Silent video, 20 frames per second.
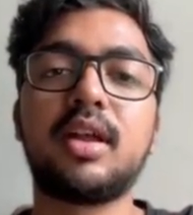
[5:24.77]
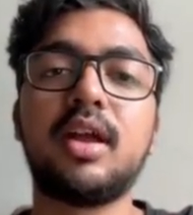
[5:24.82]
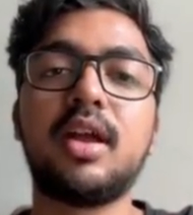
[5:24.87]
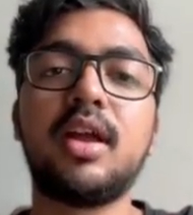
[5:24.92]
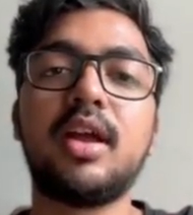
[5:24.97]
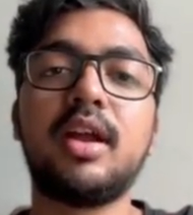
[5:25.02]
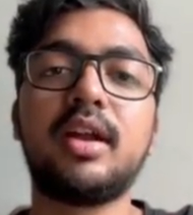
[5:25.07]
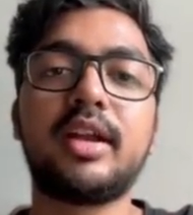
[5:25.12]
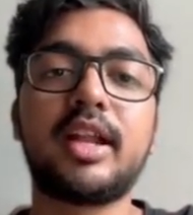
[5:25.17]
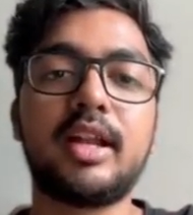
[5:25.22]

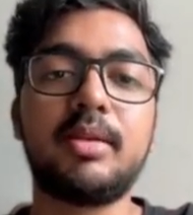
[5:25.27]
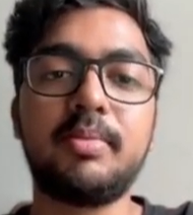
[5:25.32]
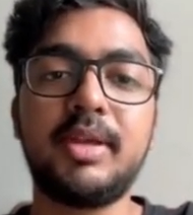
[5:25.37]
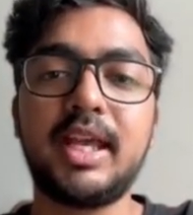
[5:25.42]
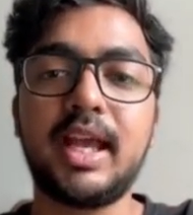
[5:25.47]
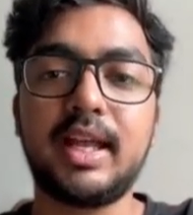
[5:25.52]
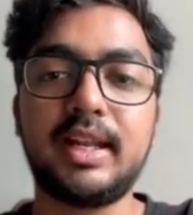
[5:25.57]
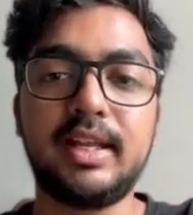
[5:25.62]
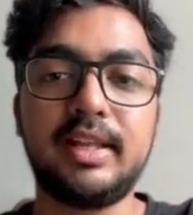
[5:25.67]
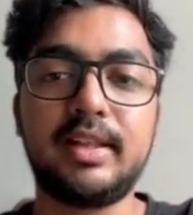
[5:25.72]
me
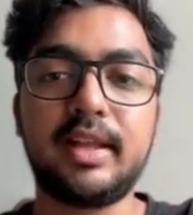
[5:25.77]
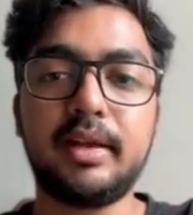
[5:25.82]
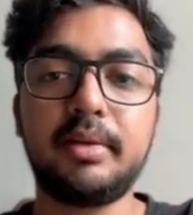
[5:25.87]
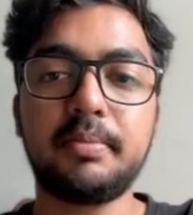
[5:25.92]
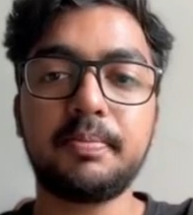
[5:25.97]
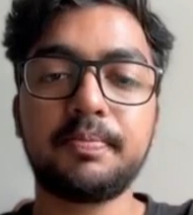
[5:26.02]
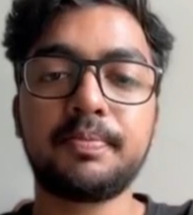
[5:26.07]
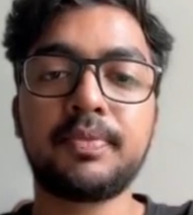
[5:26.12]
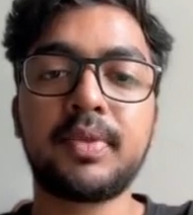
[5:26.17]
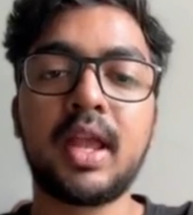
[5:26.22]
anything.
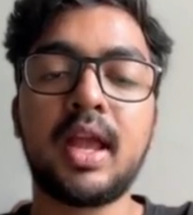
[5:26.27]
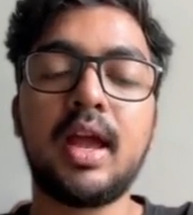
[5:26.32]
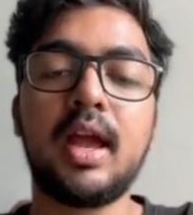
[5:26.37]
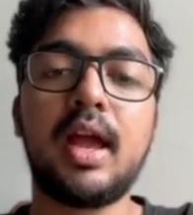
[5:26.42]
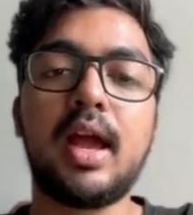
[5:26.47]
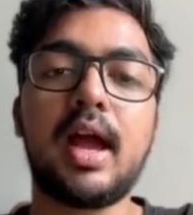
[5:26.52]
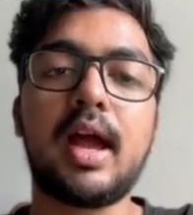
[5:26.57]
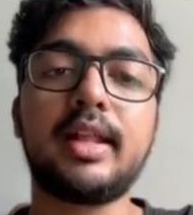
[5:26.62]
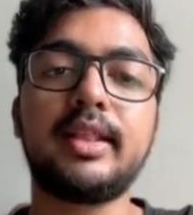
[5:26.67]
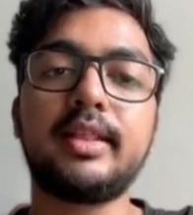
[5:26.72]

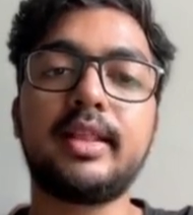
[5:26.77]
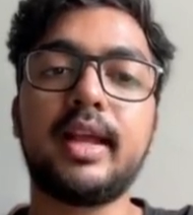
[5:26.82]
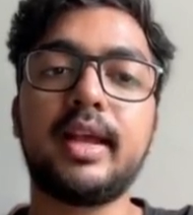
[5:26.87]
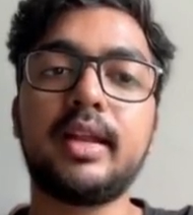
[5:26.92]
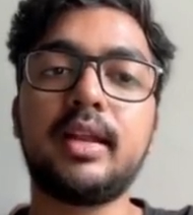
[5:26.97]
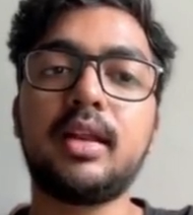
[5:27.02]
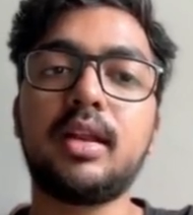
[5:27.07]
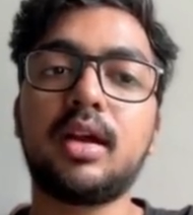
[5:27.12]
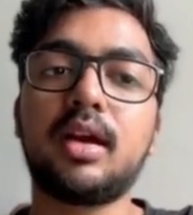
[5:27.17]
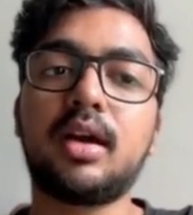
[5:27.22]
And then
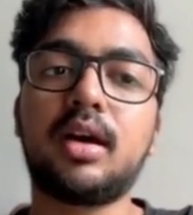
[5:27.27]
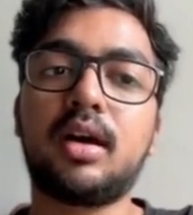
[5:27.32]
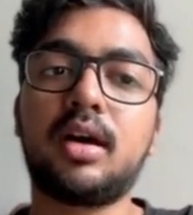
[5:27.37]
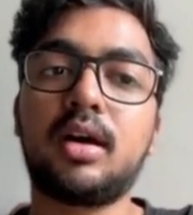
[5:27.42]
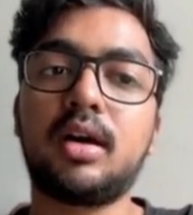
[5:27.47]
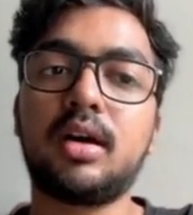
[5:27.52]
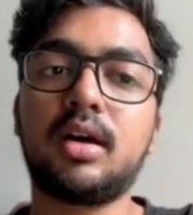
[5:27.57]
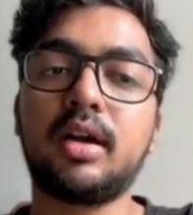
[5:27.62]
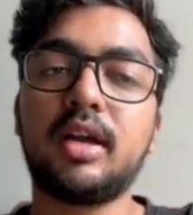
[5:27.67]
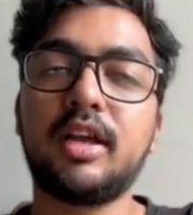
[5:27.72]

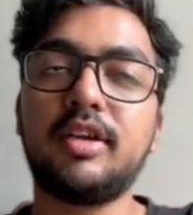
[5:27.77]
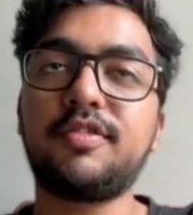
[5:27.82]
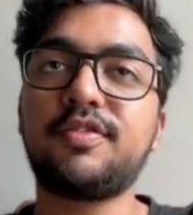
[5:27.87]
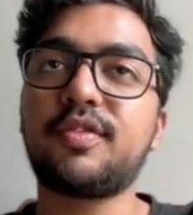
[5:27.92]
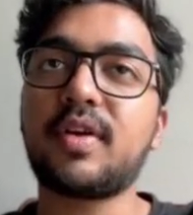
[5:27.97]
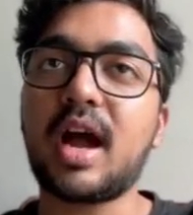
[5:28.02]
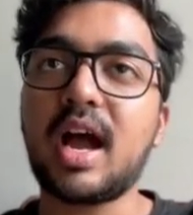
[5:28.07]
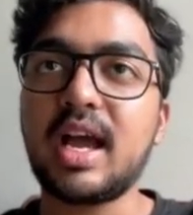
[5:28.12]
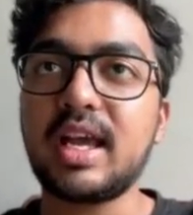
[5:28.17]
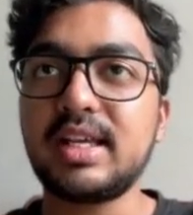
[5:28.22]
if
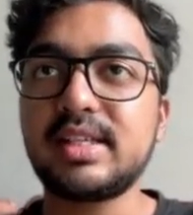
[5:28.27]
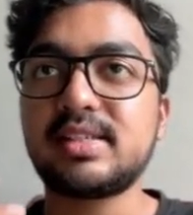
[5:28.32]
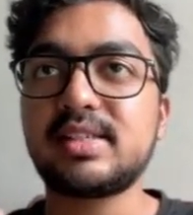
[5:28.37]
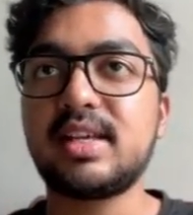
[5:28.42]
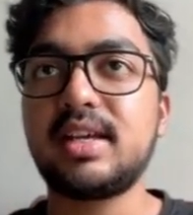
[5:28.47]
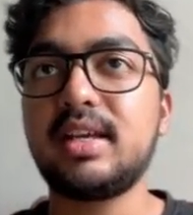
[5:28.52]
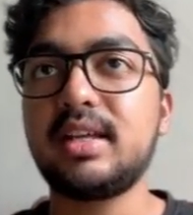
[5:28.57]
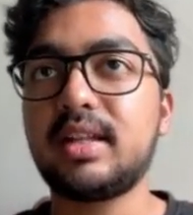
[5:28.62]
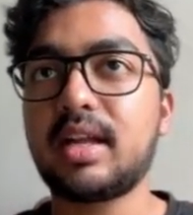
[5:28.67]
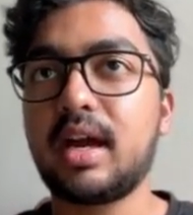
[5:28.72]
I say
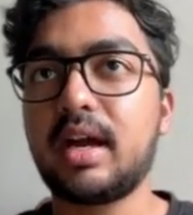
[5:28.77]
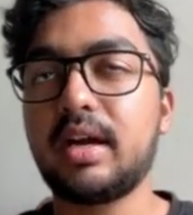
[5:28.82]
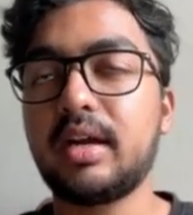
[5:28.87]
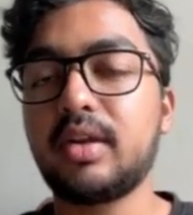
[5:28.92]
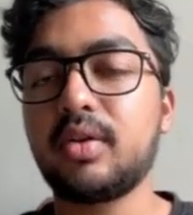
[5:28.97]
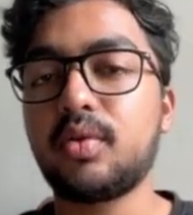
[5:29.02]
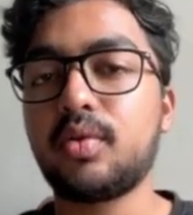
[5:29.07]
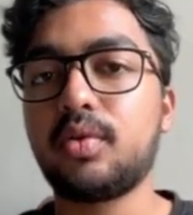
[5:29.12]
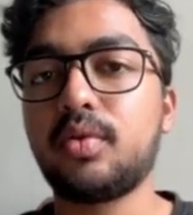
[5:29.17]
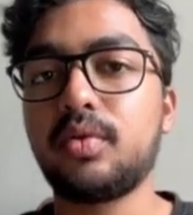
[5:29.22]
that,
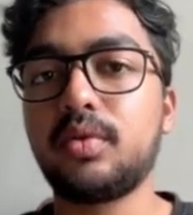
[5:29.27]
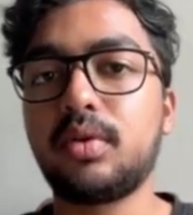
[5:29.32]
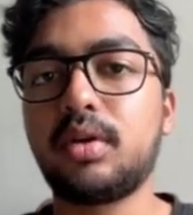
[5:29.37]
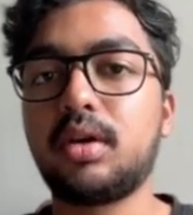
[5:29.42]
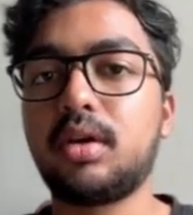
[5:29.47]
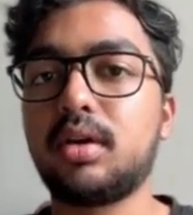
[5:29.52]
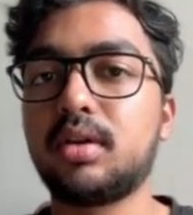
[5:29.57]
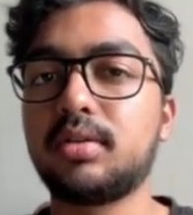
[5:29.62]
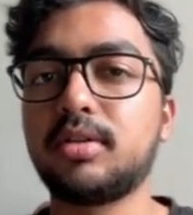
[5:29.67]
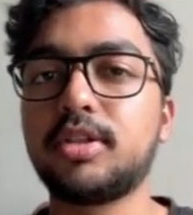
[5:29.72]

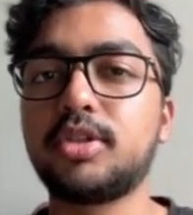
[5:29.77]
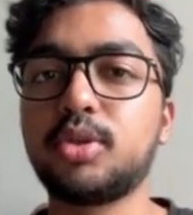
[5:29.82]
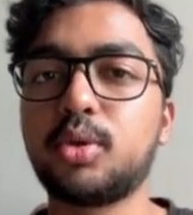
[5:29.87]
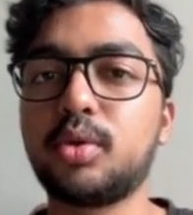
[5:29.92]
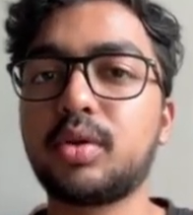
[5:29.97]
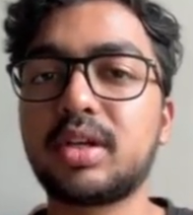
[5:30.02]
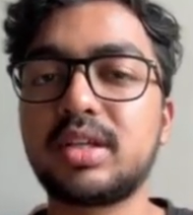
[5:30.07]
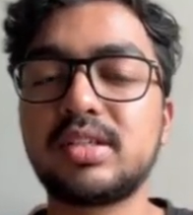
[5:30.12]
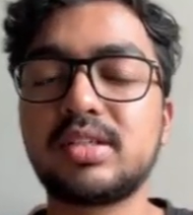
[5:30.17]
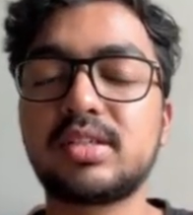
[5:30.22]
the joke
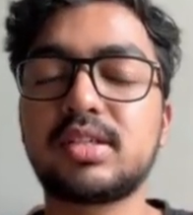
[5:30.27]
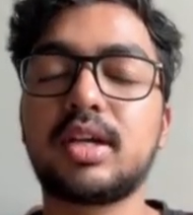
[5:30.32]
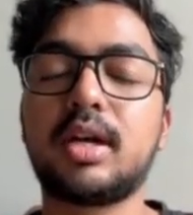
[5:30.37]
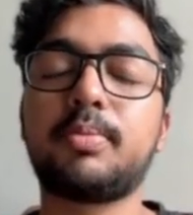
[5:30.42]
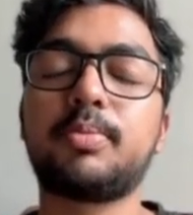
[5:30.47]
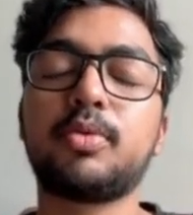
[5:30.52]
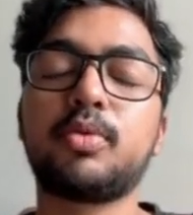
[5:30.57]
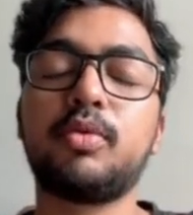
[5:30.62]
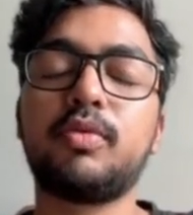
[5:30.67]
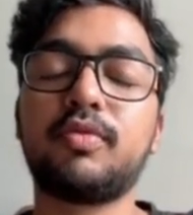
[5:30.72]
is
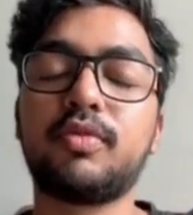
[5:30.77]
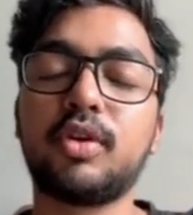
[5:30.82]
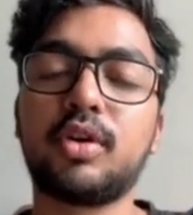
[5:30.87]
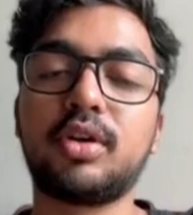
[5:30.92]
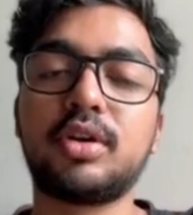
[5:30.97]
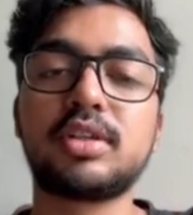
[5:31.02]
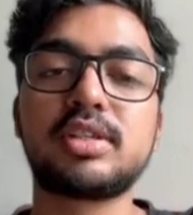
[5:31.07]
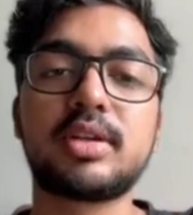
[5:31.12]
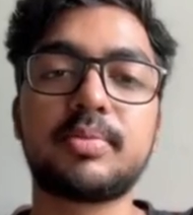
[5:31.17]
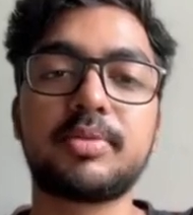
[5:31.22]
approved or
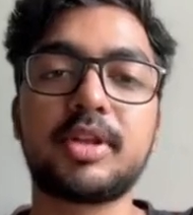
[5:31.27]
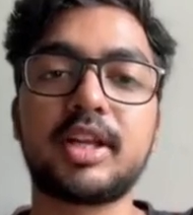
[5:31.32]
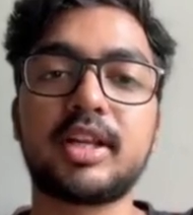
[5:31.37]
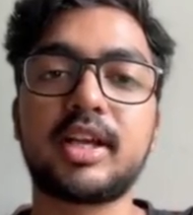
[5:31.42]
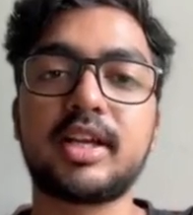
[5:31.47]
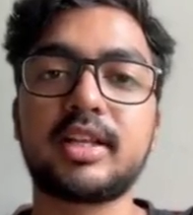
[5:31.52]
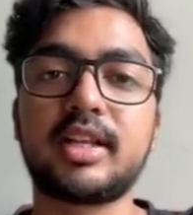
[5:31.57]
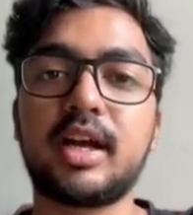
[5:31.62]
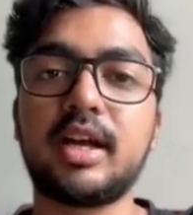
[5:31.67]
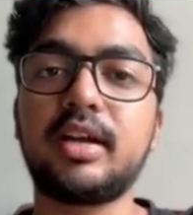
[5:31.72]
something like
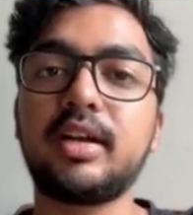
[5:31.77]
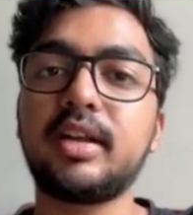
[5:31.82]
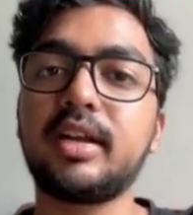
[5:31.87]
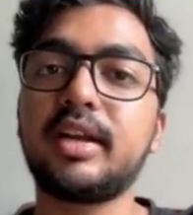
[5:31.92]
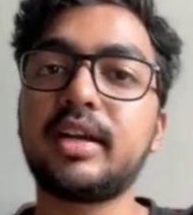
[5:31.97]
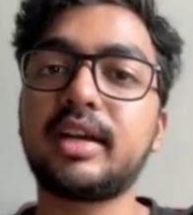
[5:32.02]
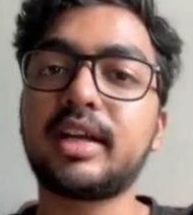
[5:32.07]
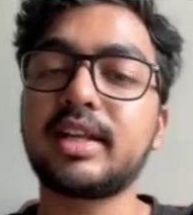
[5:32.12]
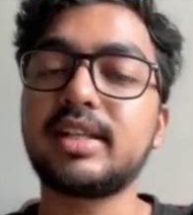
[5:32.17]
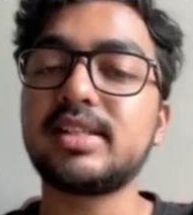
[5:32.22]
that, it
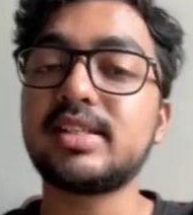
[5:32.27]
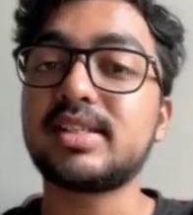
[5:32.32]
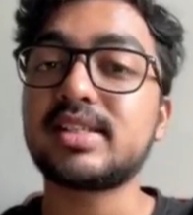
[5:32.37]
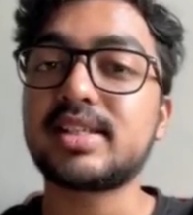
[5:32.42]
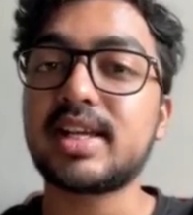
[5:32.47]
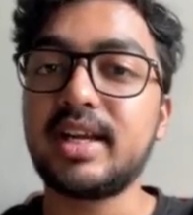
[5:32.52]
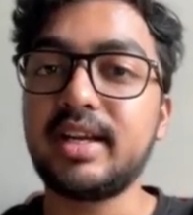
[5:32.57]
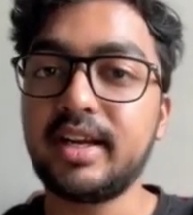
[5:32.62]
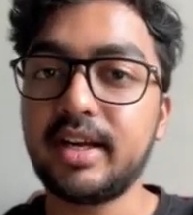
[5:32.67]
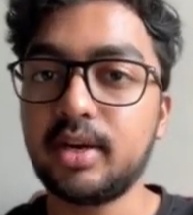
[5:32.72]
can send
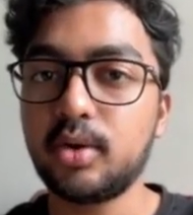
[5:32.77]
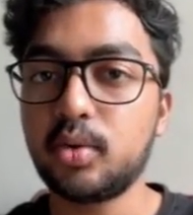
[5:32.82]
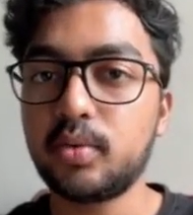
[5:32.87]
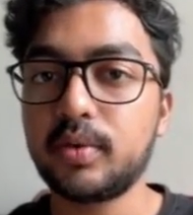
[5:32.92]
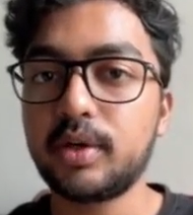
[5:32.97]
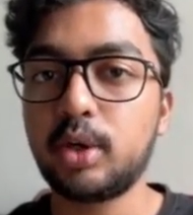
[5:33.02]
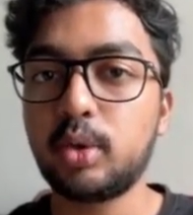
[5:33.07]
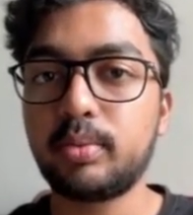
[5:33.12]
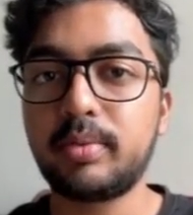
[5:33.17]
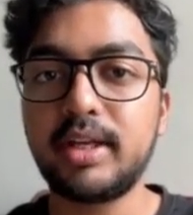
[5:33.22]
it over to
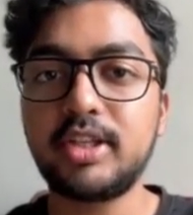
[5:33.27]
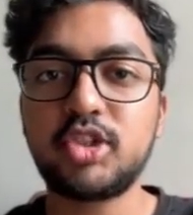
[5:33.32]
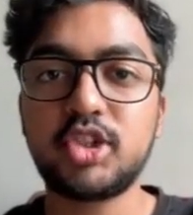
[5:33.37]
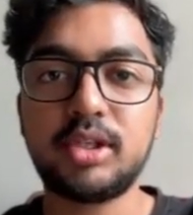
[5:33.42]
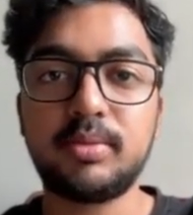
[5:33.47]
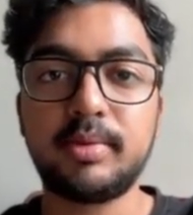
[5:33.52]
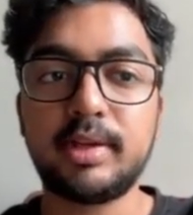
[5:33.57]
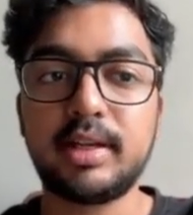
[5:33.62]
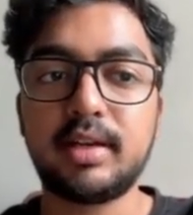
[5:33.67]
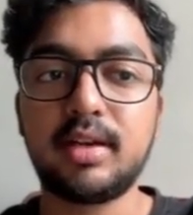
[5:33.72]
my Gmail.